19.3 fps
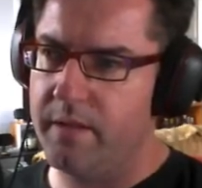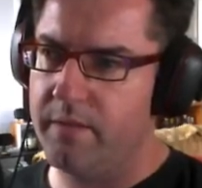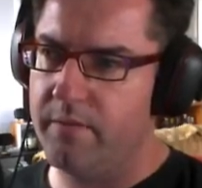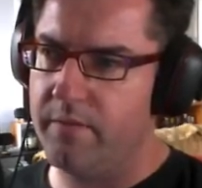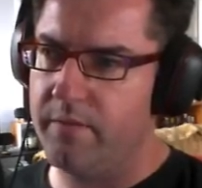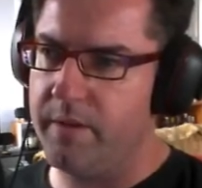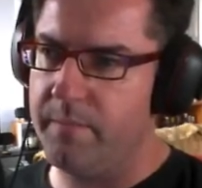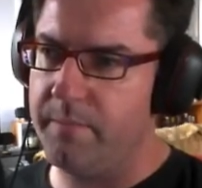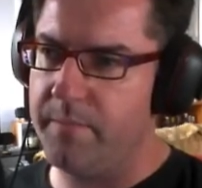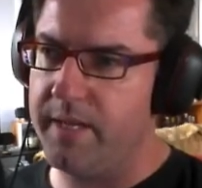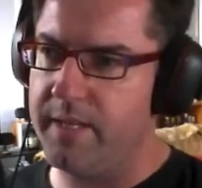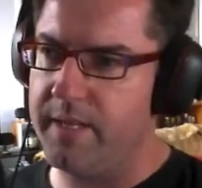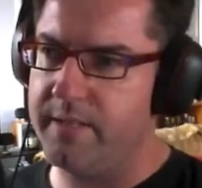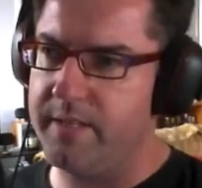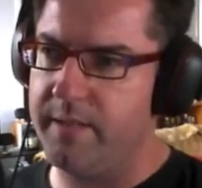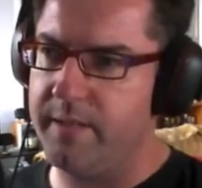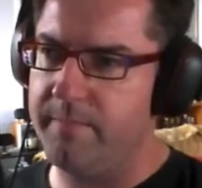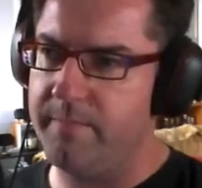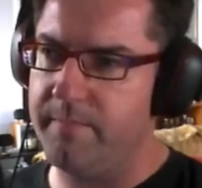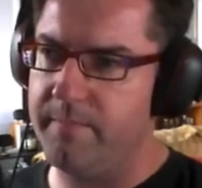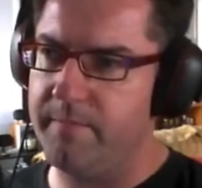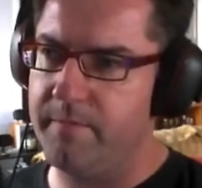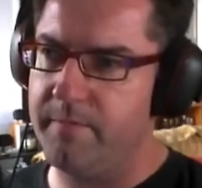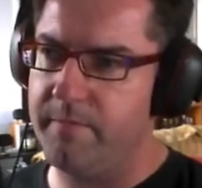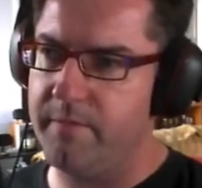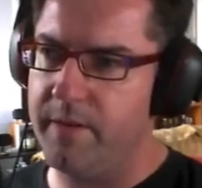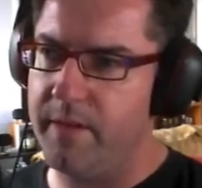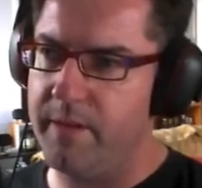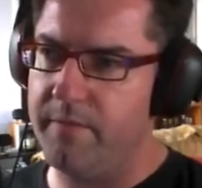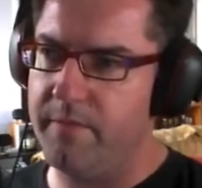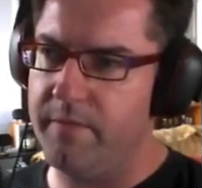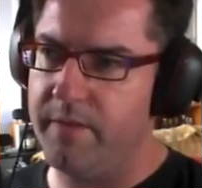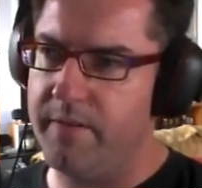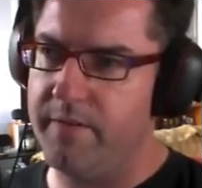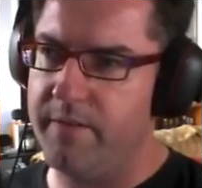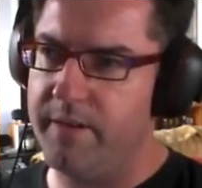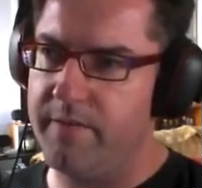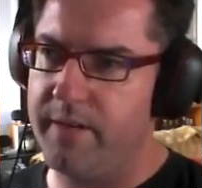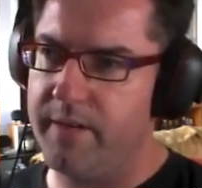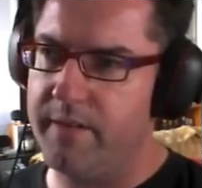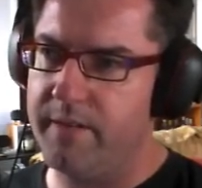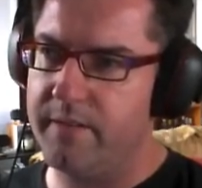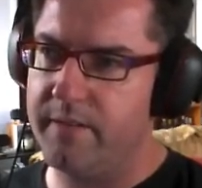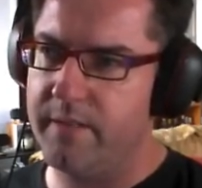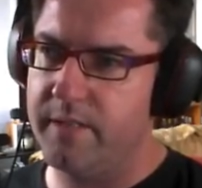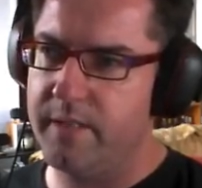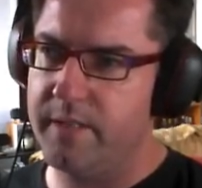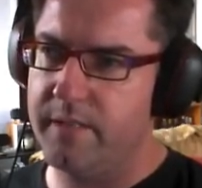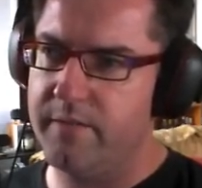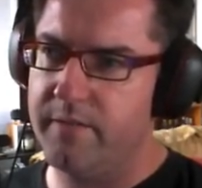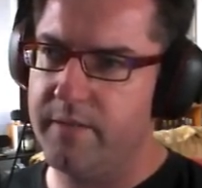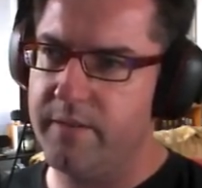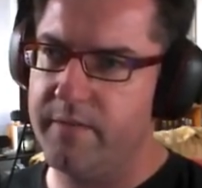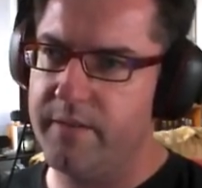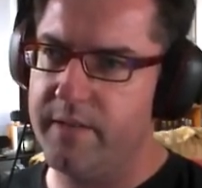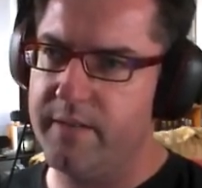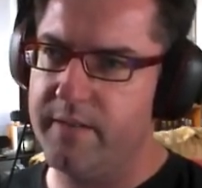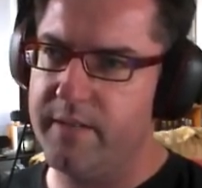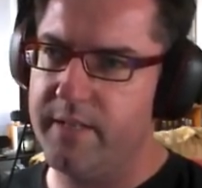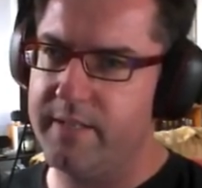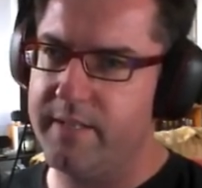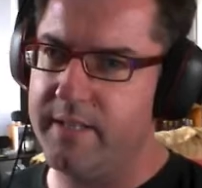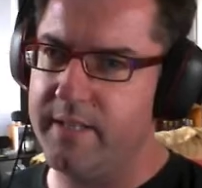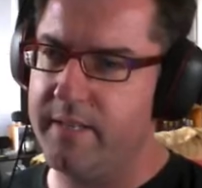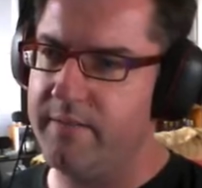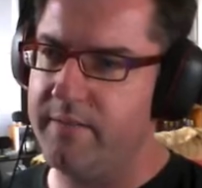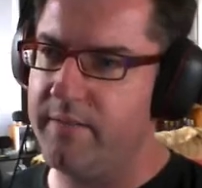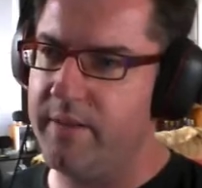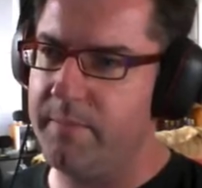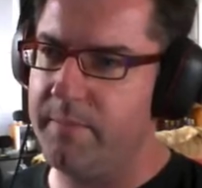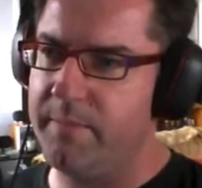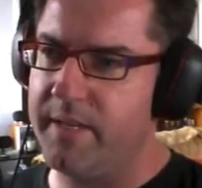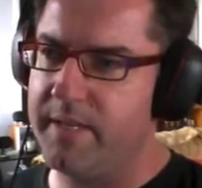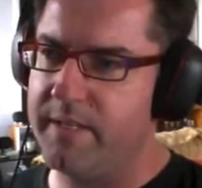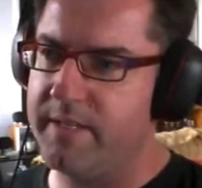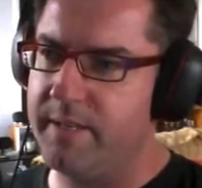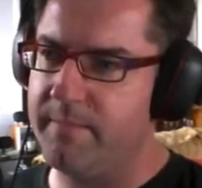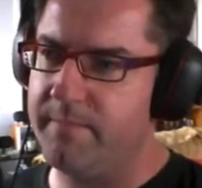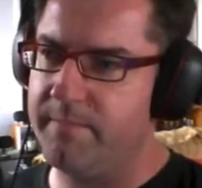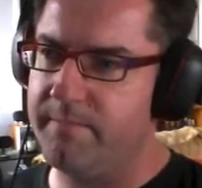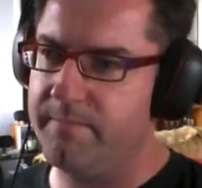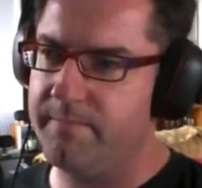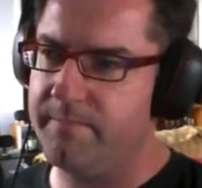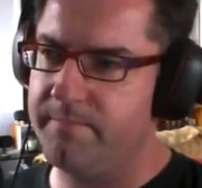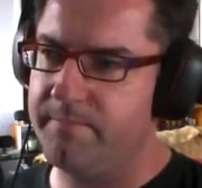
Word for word: Run past him. Run, run, run, run. Run, run, that's it. Run past him.